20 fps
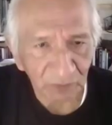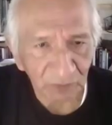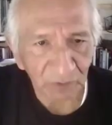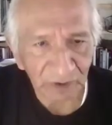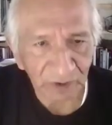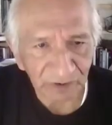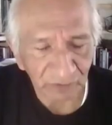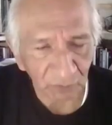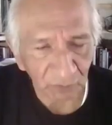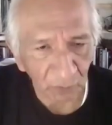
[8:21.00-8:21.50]
one
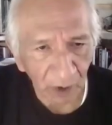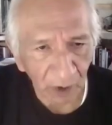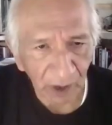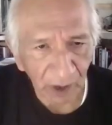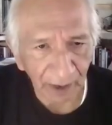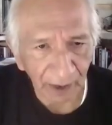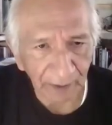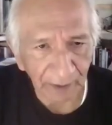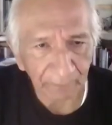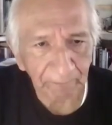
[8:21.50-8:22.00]
reason
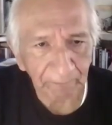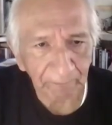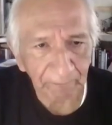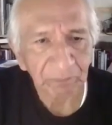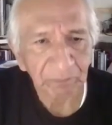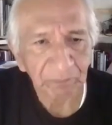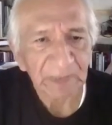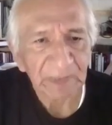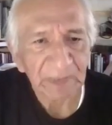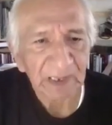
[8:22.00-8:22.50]
why
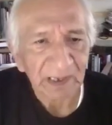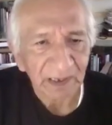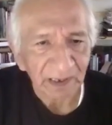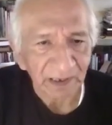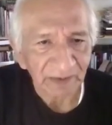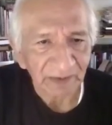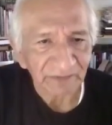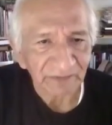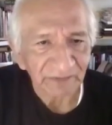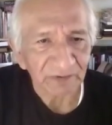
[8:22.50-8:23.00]

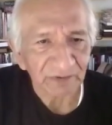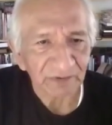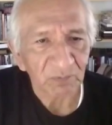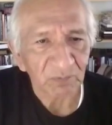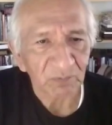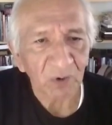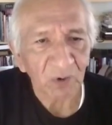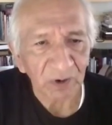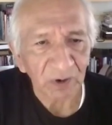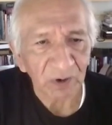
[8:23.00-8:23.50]
it's
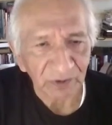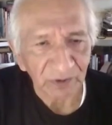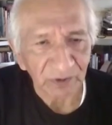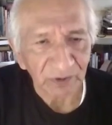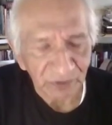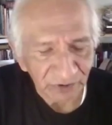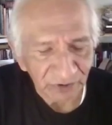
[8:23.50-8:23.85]
important